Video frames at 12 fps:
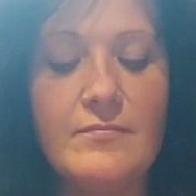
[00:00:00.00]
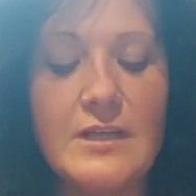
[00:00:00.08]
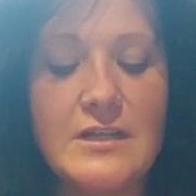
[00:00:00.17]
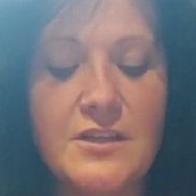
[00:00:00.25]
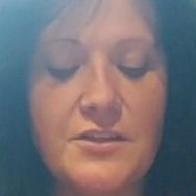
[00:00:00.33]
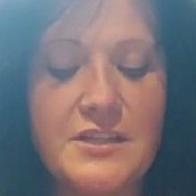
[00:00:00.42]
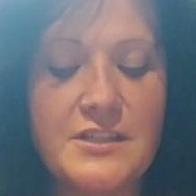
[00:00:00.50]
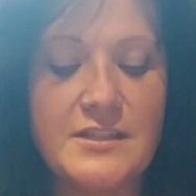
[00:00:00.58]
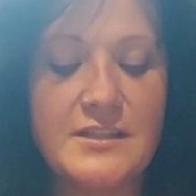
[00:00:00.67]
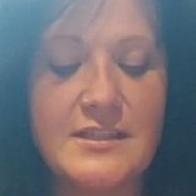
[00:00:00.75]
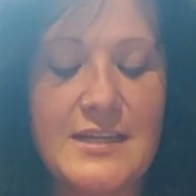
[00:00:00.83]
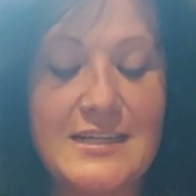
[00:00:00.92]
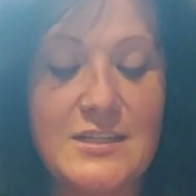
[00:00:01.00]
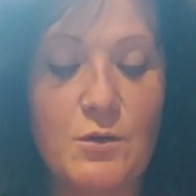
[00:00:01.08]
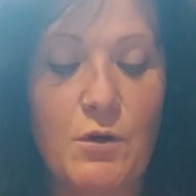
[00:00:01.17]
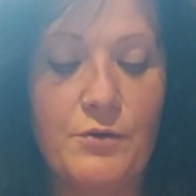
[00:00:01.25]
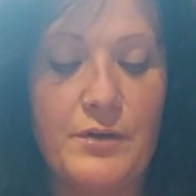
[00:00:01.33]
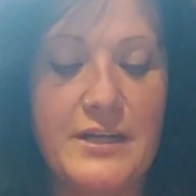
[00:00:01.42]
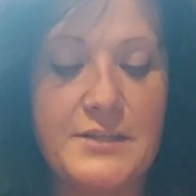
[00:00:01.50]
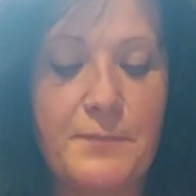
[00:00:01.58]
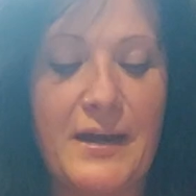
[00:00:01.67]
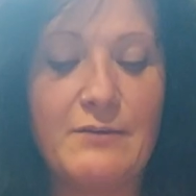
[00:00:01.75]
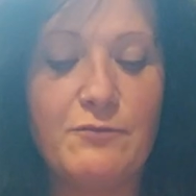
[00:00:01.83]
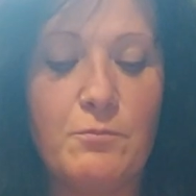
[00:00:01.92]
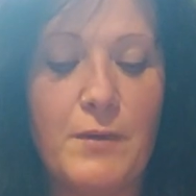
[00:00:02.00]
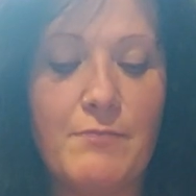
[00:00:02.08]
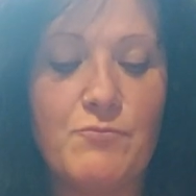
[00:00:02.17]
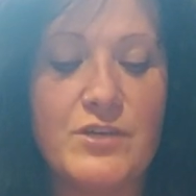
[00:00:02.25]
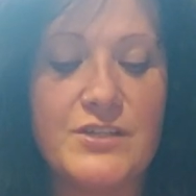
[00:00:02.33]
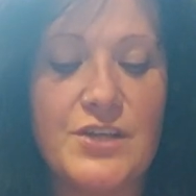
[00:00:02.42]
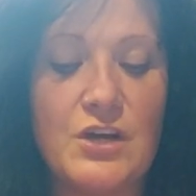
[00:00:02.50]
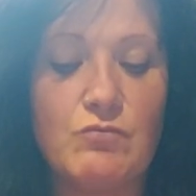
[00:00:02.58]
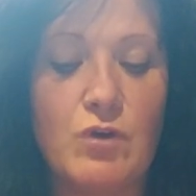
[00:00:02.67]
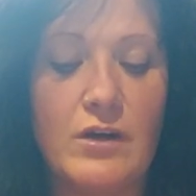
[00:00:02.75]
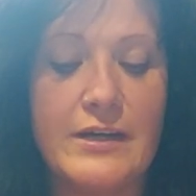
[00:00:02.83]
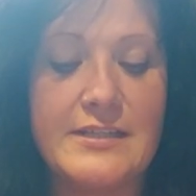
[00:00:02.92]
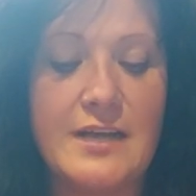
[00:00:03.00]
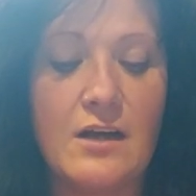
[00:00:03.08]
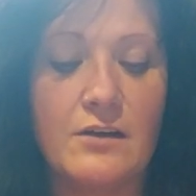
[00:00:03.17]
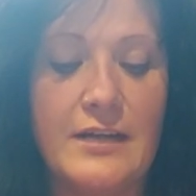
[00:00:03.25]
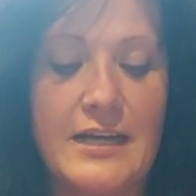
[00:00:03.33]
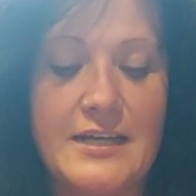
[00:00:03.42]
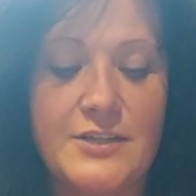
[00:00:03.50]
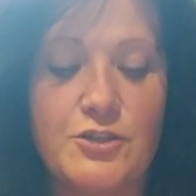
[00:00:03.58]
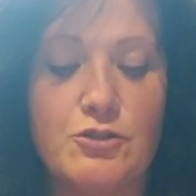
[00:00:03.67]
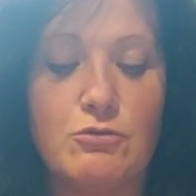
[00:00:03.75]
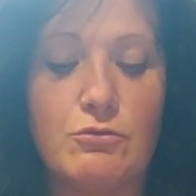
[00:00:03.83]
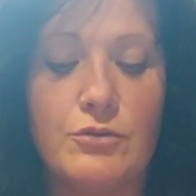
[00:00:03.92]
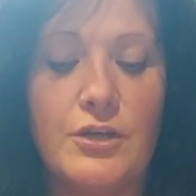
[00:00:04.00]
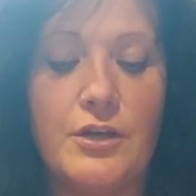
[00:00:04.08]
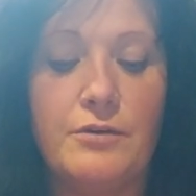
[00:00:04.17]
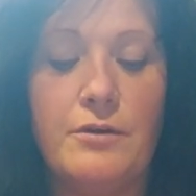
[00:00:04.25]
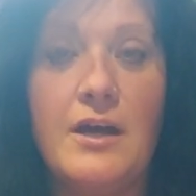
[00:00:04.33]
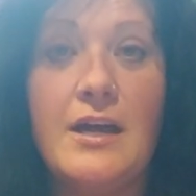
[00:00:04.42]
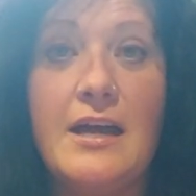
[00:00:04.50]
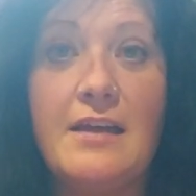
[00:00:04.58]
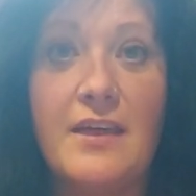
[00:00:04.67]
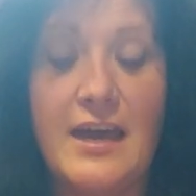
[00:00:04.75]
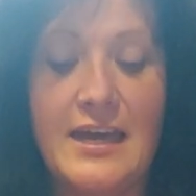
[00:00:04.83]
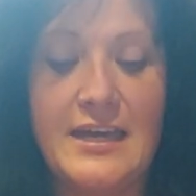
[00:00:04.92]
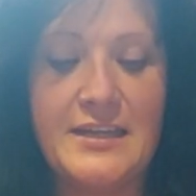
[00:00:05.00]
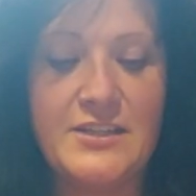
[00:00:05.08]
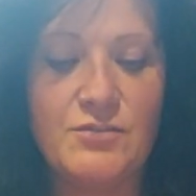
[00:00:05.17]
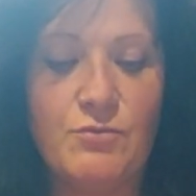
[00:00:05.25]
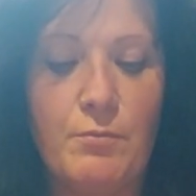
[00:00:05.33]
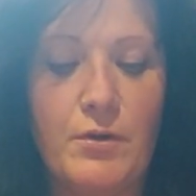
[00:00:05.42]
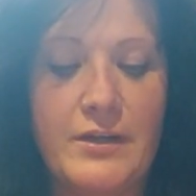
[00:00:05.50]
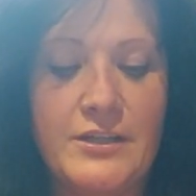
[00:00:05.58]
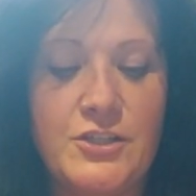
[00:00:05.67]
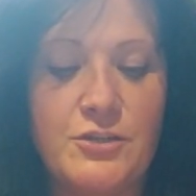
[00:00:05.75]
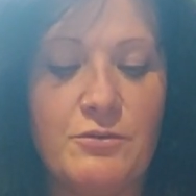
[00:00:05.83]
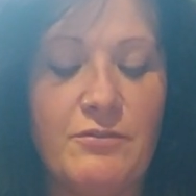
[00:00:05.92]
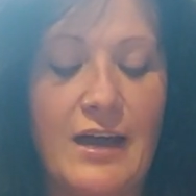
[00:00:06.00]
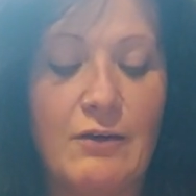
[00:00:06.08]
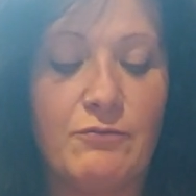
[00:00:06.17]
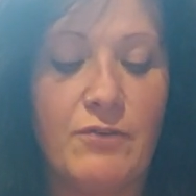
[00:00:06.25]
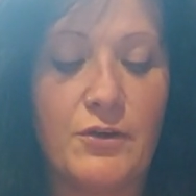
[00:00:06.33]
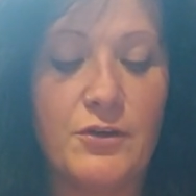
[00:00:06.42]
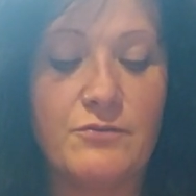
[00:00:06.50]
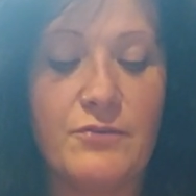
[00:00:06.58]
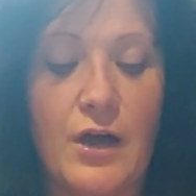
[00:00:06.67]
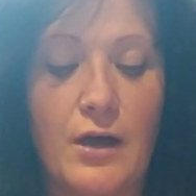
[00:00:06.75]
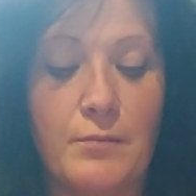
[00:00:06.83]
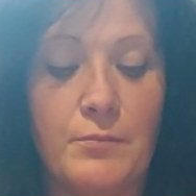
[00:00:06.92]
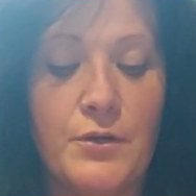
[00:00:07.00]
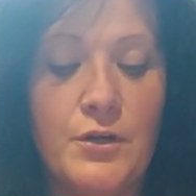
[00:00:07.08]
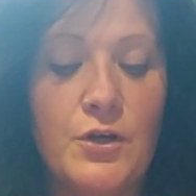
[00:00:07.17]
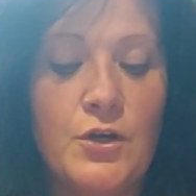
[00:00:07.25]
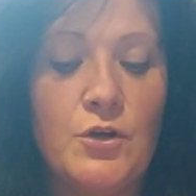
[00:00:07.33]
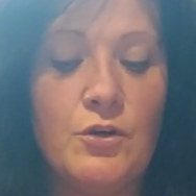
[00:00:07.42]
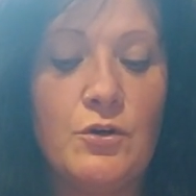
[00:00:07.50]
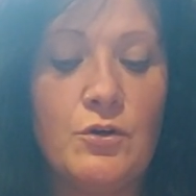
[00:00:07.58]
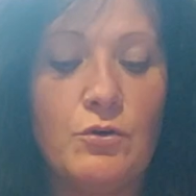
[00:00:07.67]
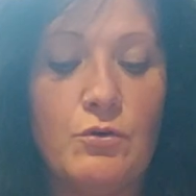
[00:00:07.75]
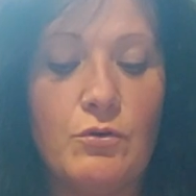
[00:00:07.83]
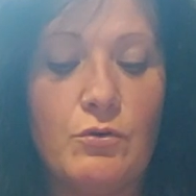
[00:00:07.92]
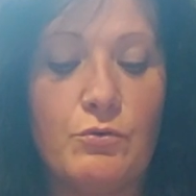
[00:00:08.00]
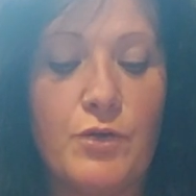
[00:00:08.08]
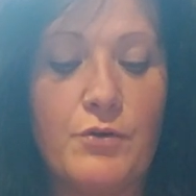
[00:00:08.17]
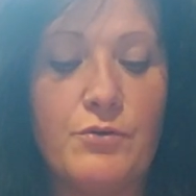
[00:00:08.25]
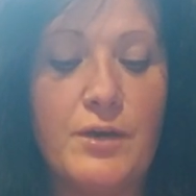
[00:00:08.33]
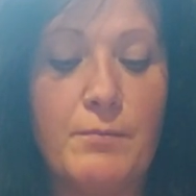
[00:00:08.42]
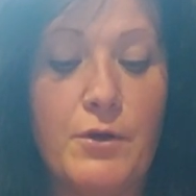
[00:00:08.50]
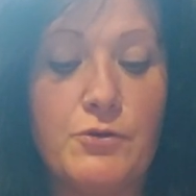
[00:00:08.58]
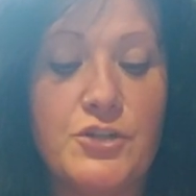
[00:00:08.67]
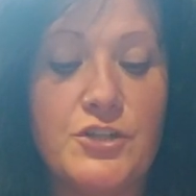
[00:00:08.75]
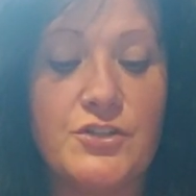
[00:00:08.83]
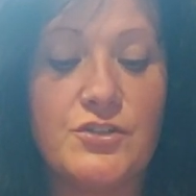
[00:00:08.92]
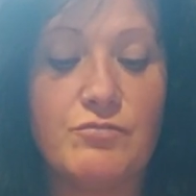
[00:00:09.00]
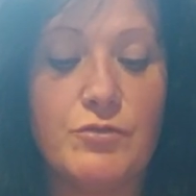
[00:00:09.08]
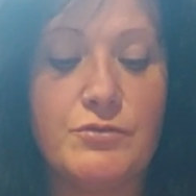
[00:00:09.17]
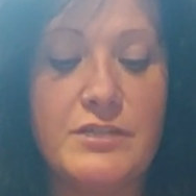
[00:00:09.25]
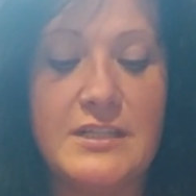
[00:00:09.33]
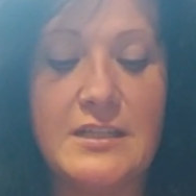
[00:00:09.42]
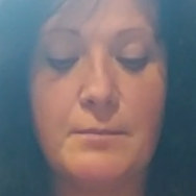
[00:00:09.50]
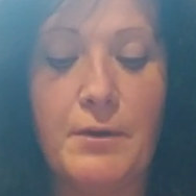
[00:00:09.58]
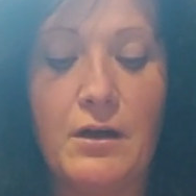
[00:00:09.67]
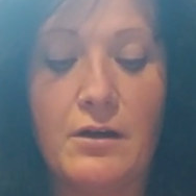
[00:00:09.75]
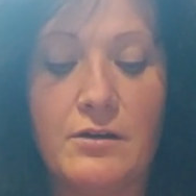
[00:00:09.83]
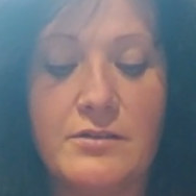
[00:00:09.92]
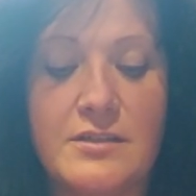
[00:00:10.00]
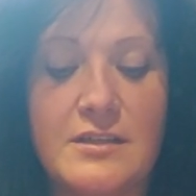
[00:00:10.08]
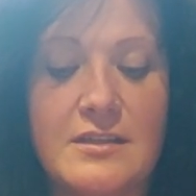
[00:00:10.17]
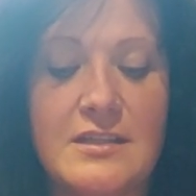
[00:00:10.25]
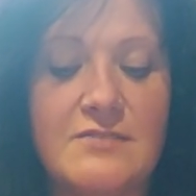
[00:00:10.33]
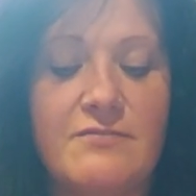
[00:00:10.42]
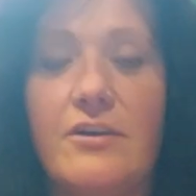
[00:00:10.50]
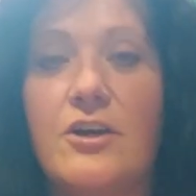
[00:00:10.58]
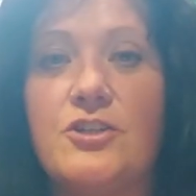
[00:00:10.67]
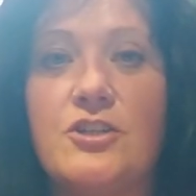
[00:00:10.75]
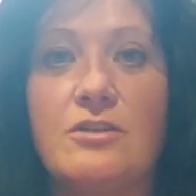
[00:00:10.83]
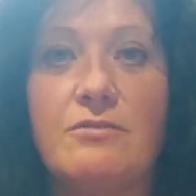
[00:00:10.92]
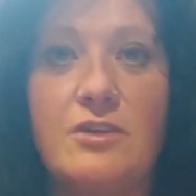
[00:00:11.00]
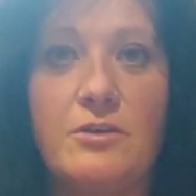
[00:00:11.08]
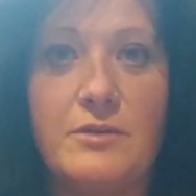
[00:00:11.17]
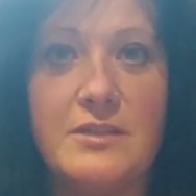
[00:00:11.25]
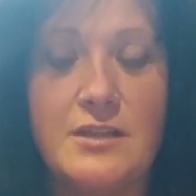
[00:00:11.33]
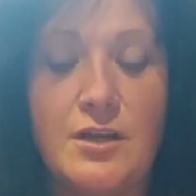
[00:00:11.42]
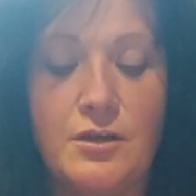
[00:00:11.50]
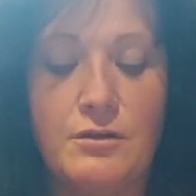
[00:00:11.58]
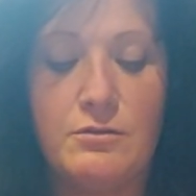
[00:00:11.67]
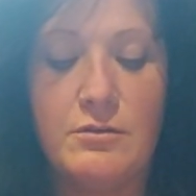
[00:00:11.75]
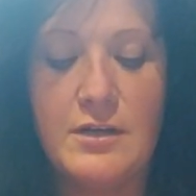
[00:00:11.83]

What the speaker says: So today's quote is, "Painful memories that arise aren't here to taunt you. They're here to remind you of how far you've come. Although the emotions are rooted in the past, this version of you is new."